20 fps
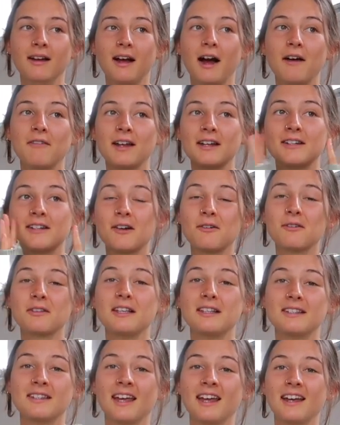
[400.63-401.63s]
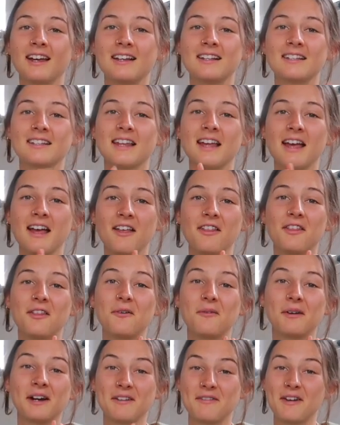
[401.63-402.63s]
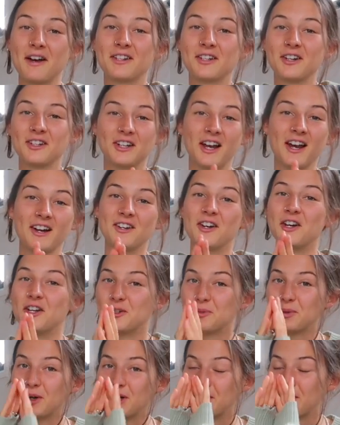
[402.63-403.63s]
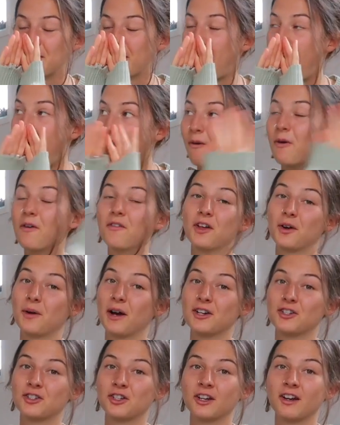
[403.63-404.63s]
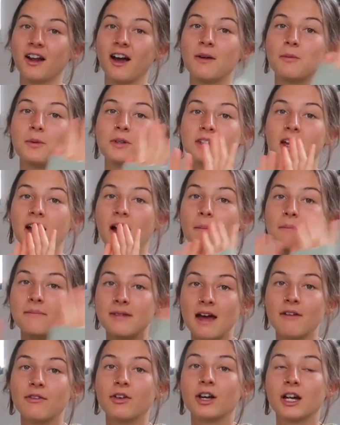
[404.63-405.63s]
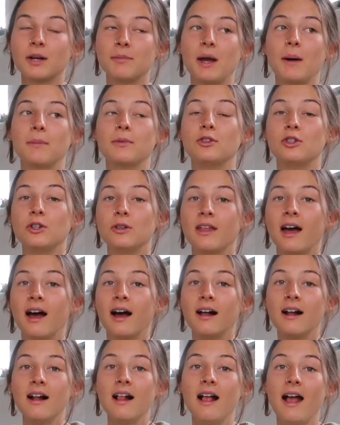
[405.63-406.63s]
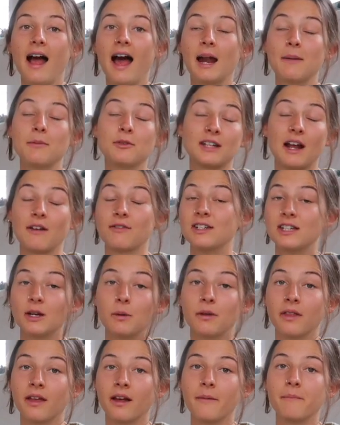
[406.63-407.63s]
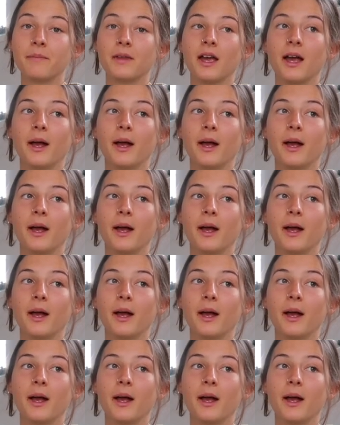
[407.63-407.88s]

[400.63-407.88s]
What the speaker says: I've like done all these things that when I first got diagnosed were out of the question. I was like, I'm never going to be able to do that, and I'm just going to have to deal with it.